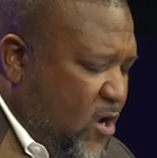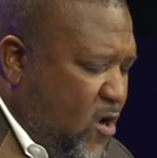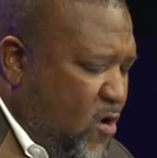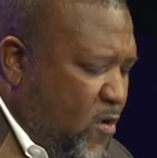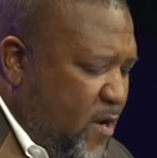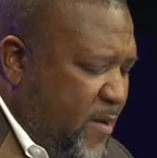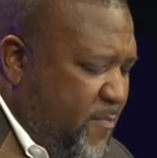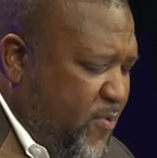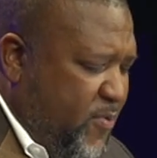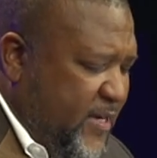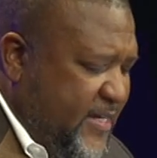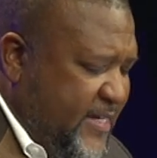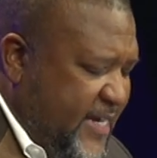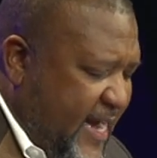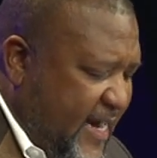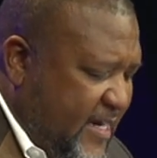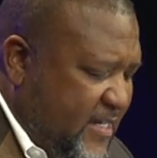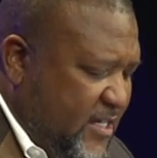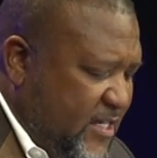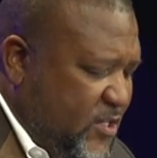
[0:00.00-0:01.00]
Oh, and
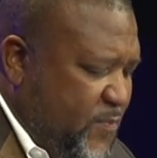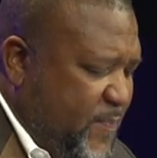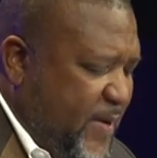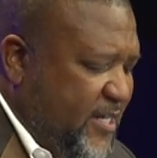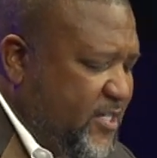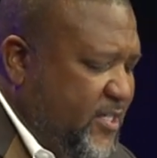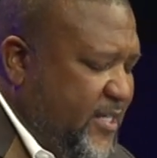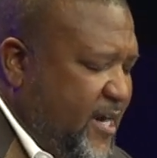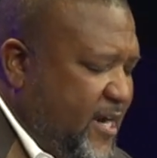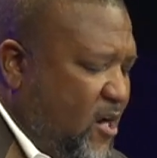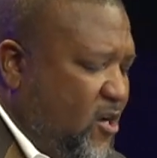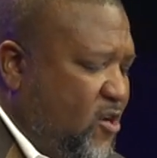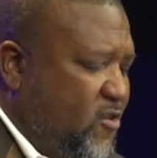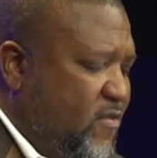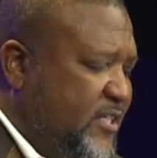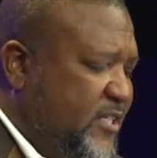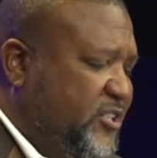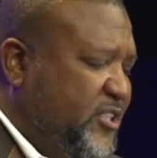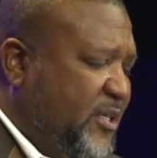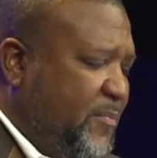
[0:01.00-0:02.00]
protect especially our
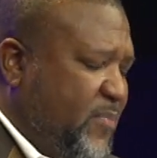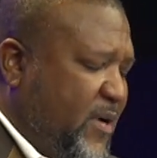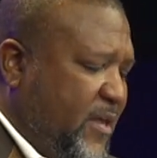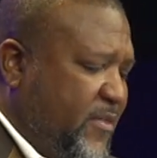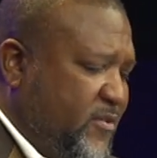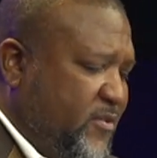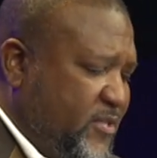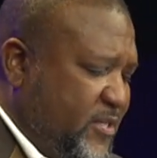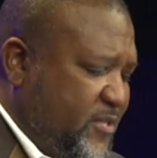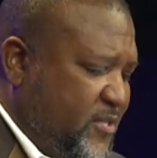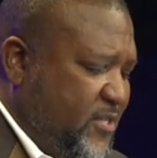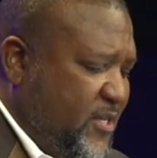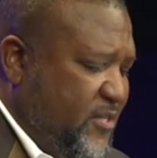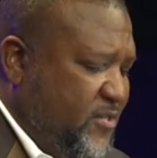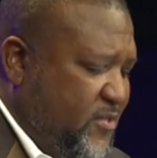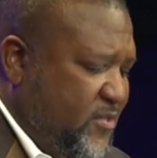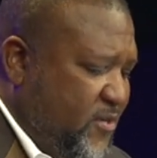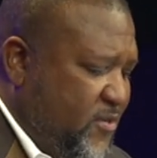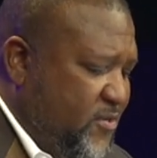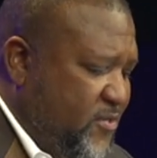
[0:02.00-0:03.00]
Christian brothers and
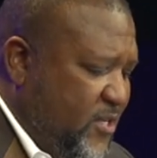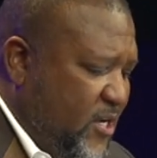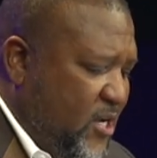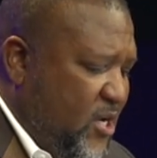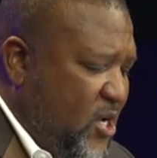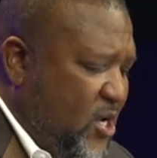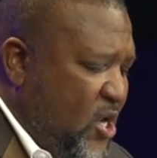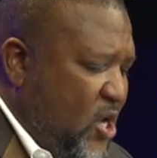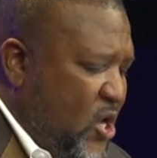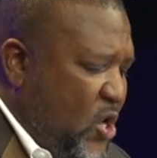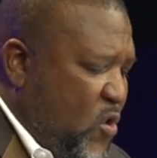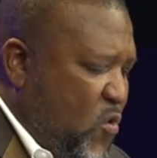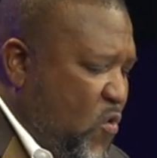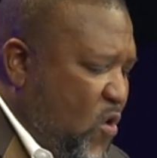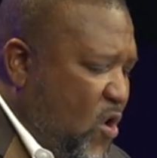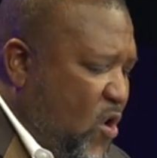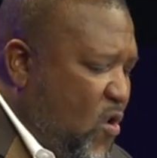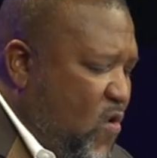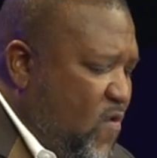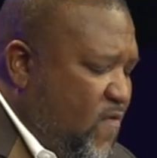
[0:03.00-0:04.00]
sisters
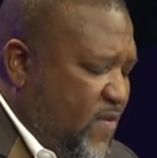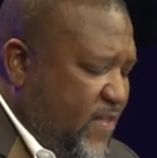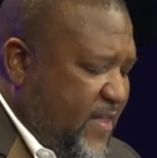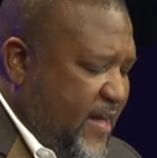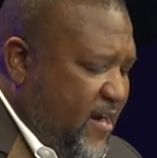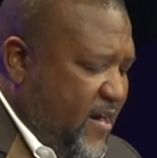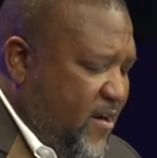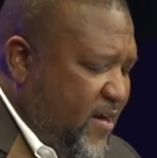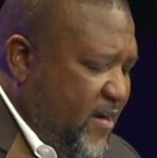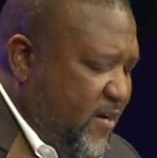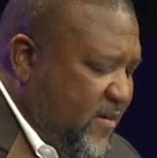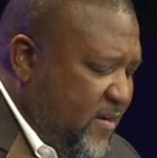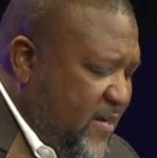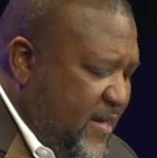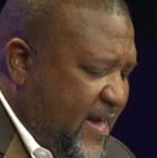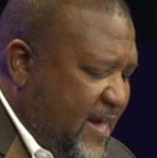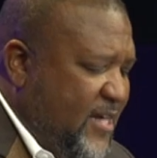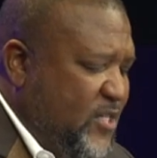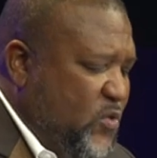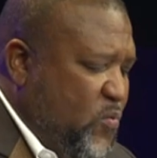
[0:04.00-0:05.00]
who are over there
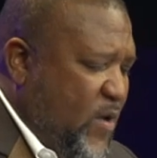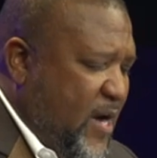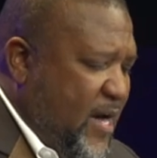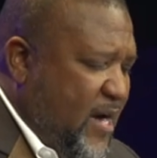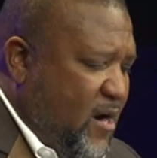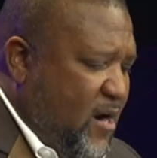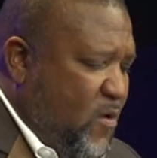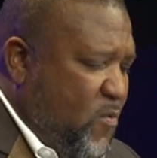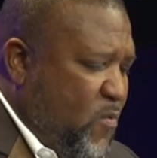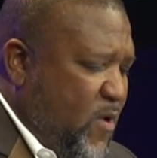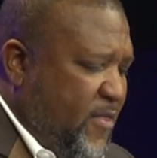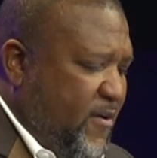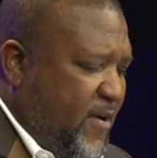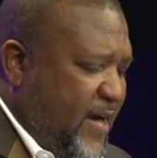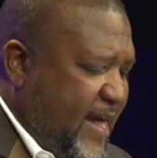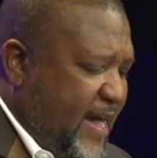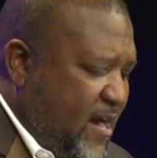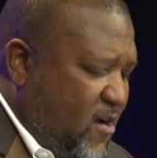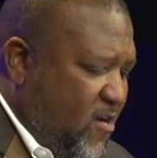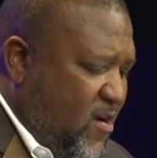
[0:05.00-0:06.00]
as well,
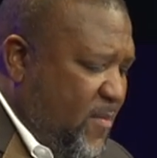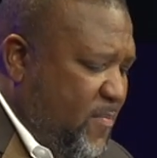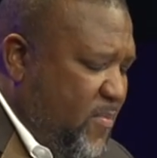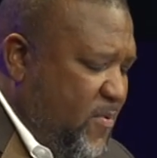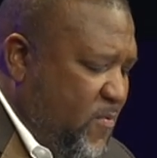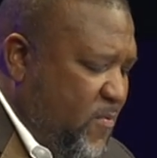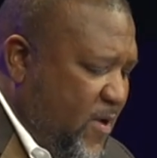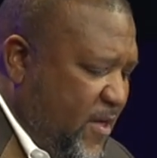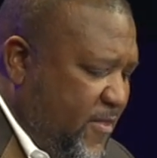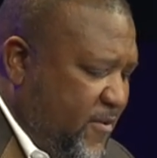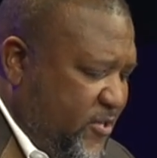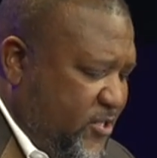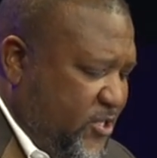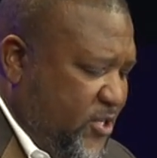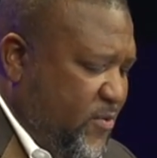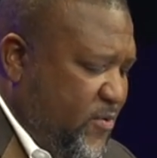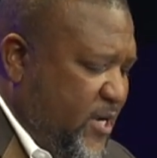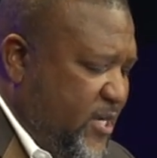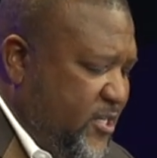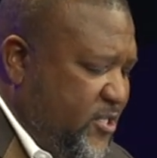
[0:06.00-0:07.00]
whether Arab, whether
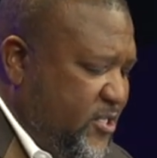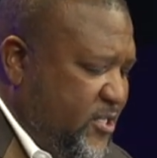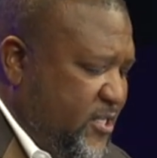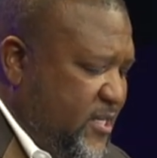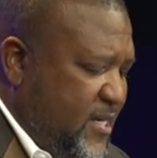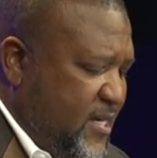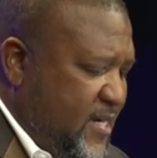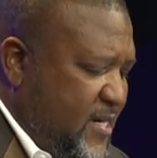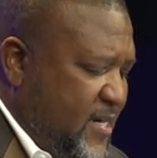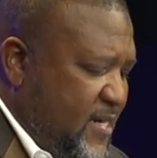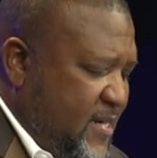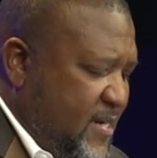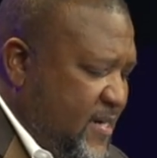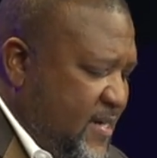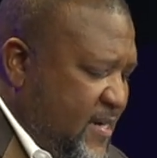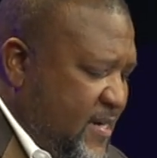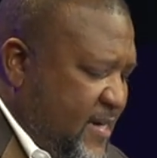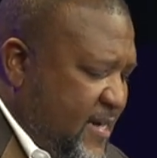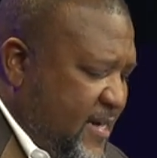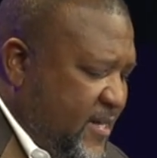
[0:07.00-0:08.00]
Jewish.
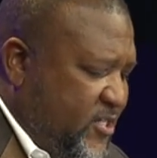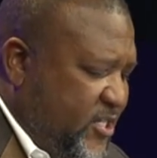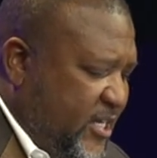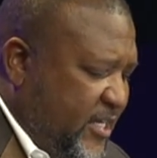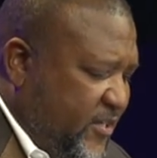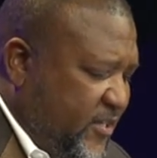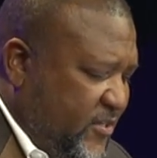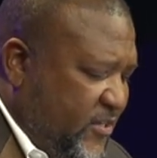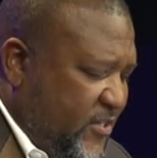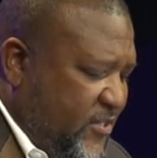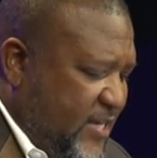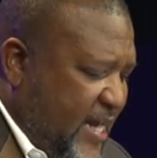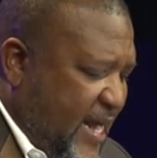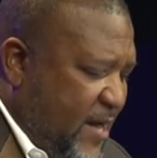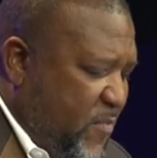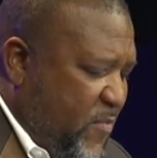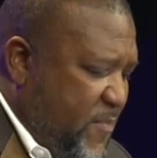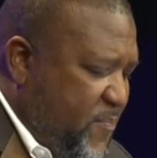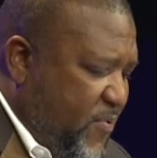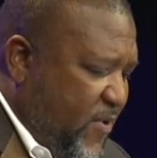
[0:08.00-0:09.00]
In Jesus'
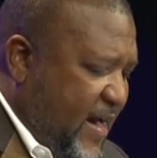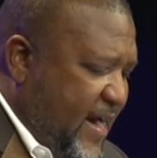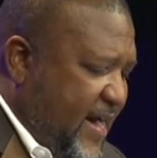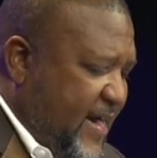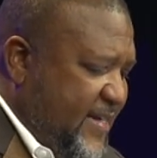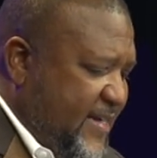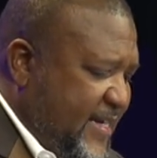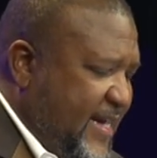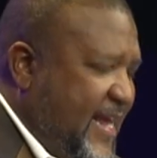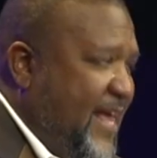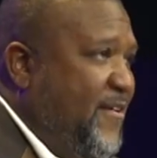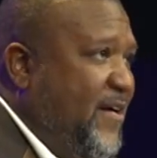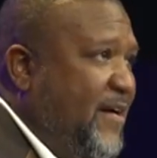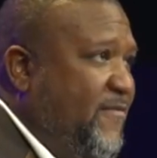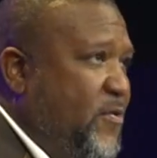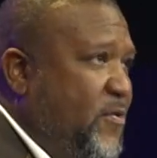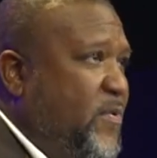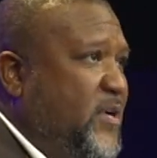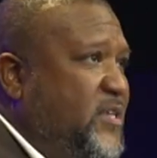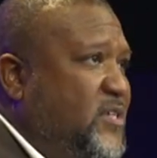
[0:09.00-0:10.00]
name we pray. Together,
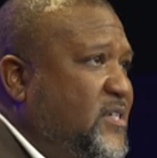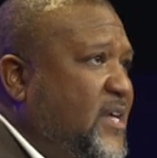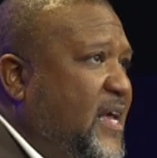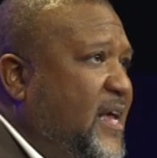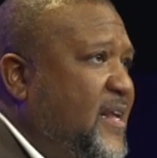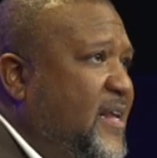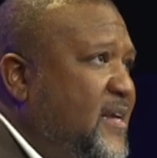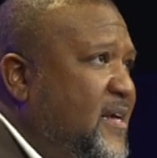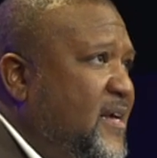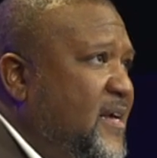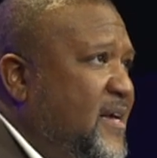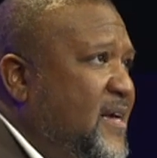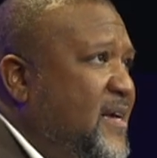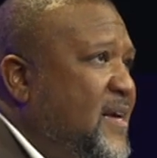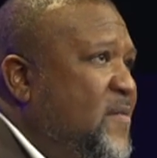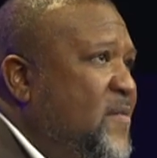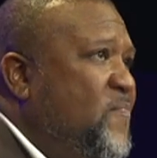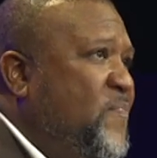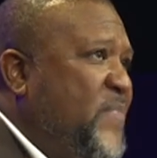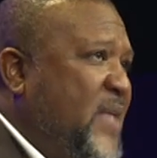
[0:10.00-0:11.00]
everyone said,
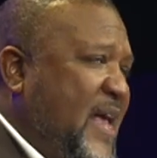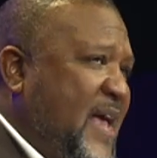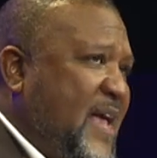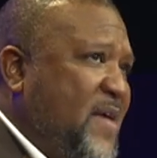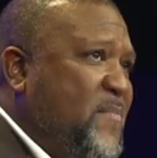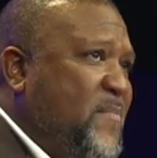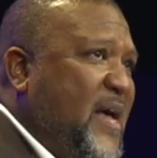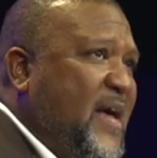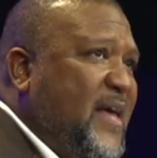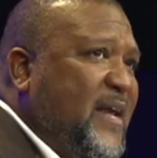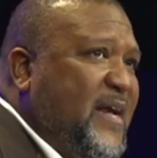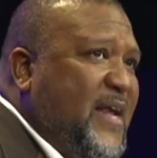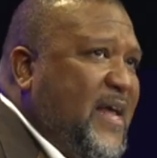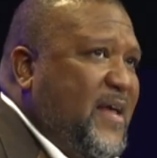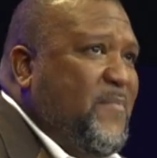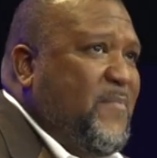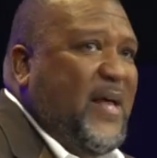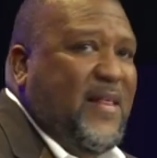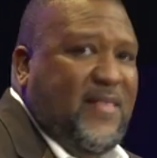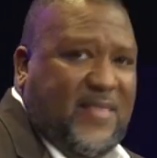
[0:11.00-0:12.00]
amen and
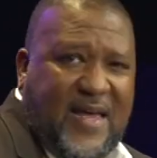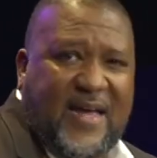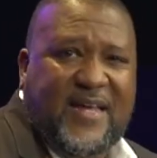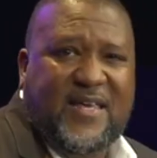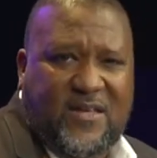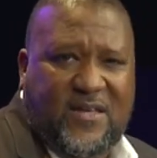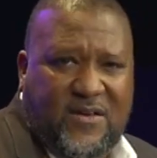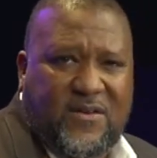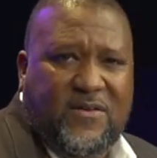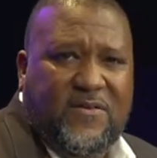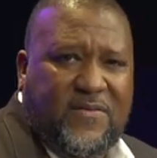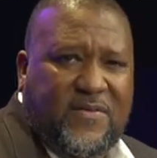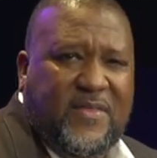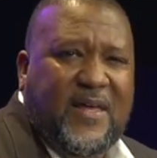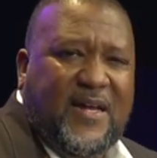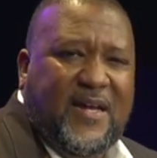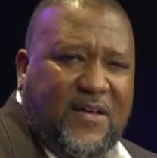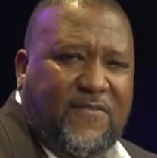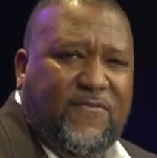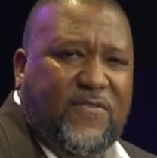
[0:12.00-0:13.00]
amen. Thank you.
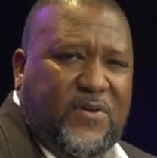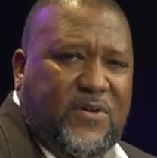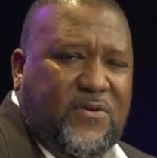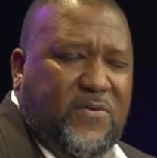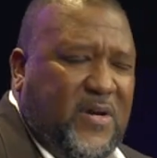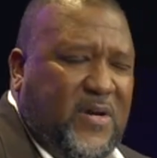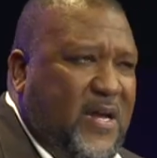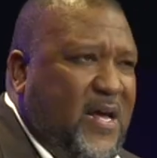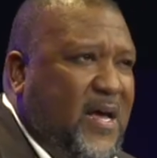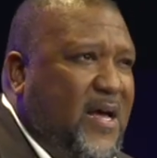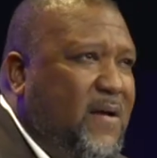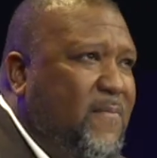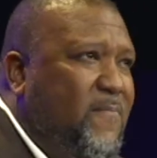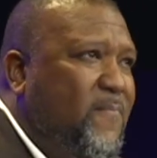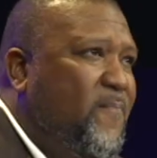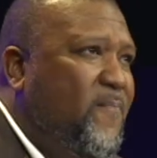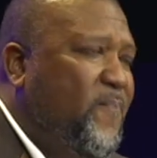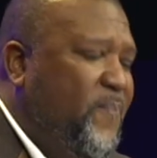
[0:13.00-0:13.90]
Thank you for doing that.